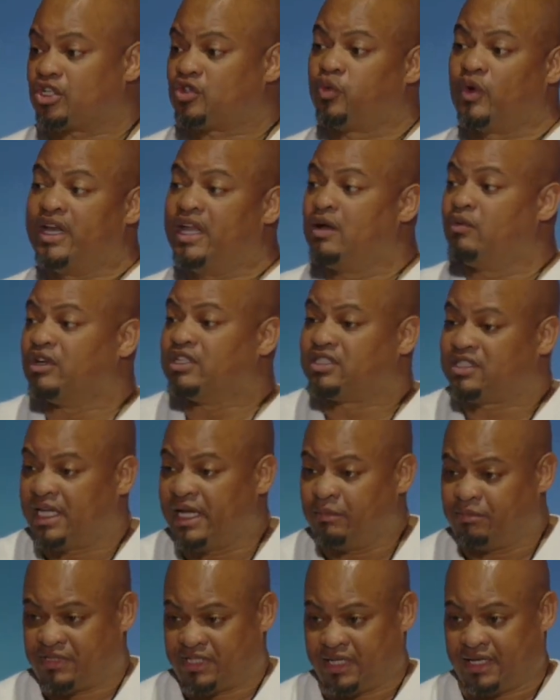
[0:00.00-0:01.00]
when he was
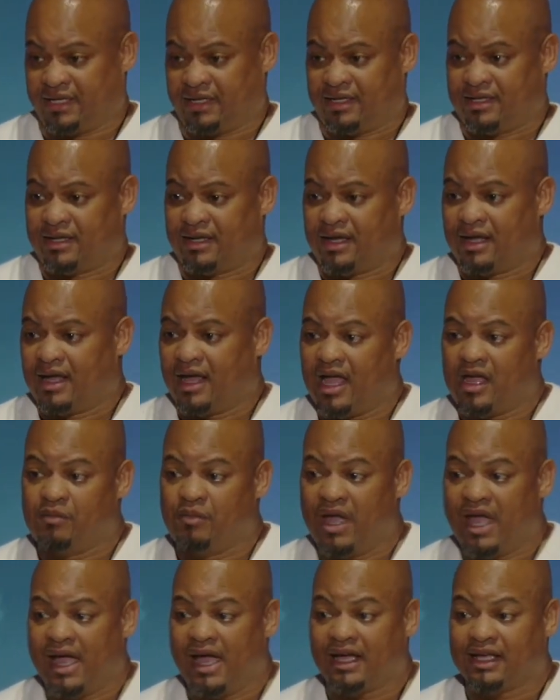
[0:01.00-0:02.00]
tempted,
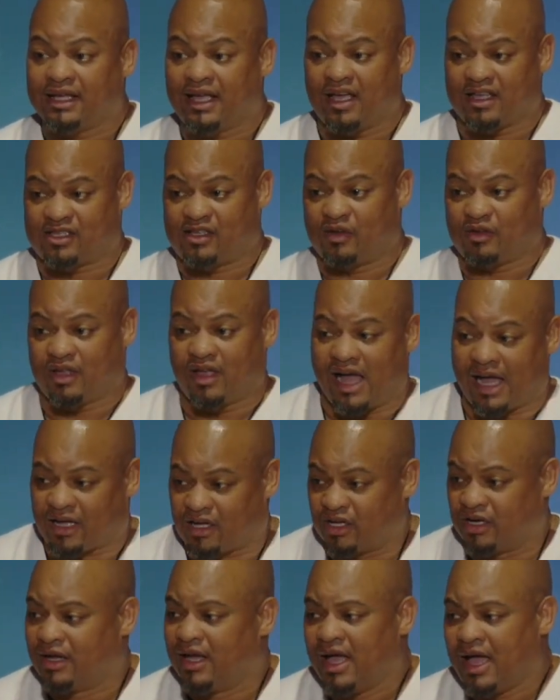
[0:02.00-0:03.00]
Amen. So I
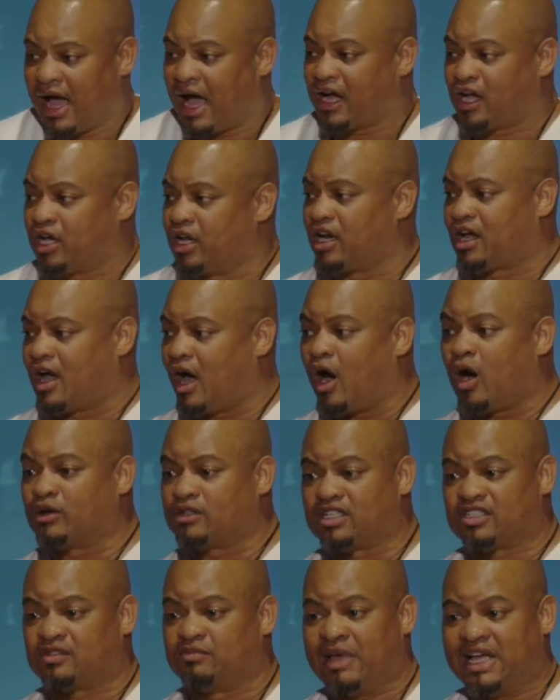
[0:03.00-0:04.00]
could I could have called
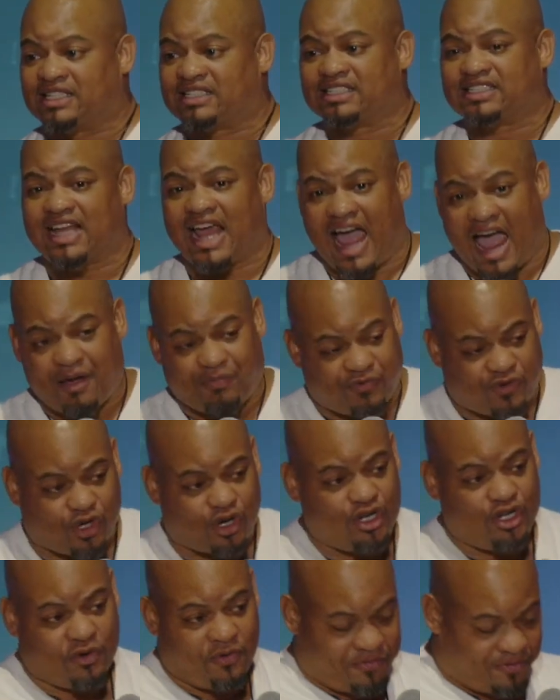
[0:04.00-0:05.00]
this message after
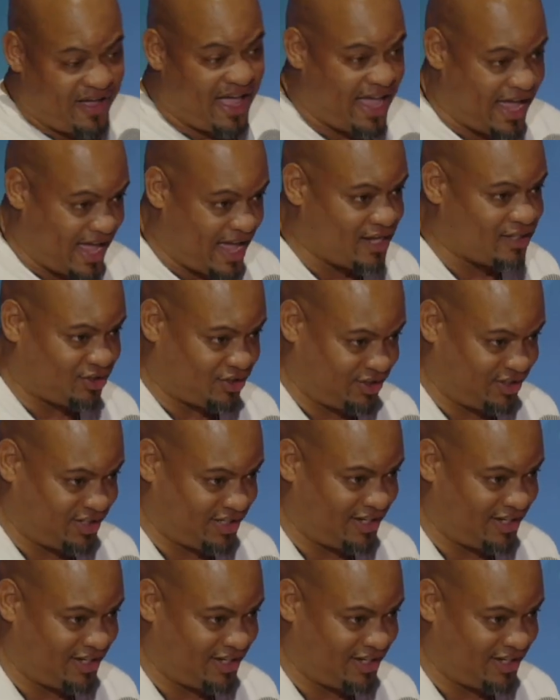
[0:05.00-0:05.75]
you fast.